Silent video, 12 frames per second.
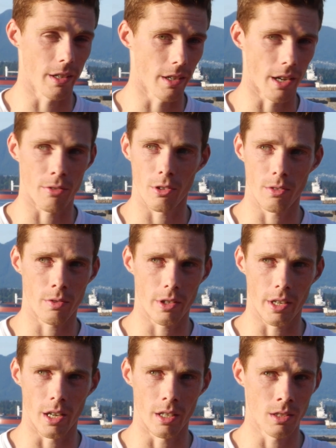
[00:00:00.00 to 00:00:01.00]
good effort for
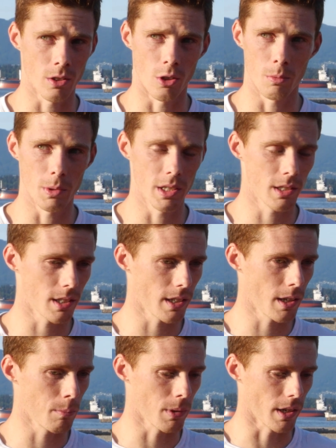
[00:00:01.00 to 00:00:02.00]
young, notably
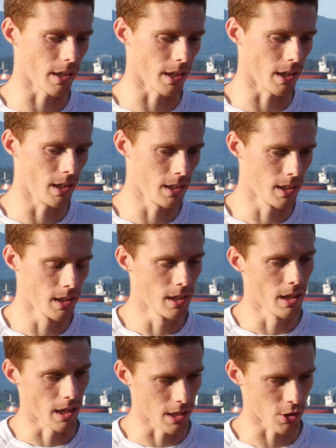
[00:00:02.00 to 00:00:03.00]
today, but
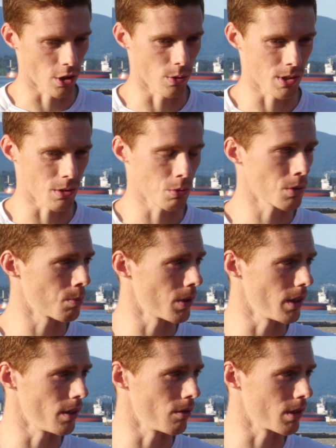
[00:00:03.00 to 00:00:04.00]
as always, it was
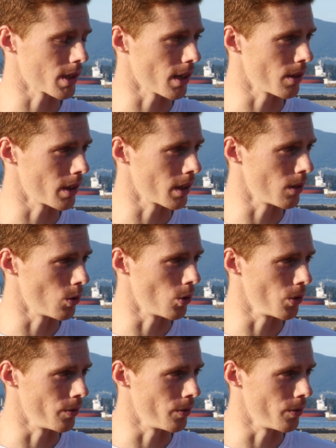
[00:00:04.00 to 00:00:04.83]
pretty resounding old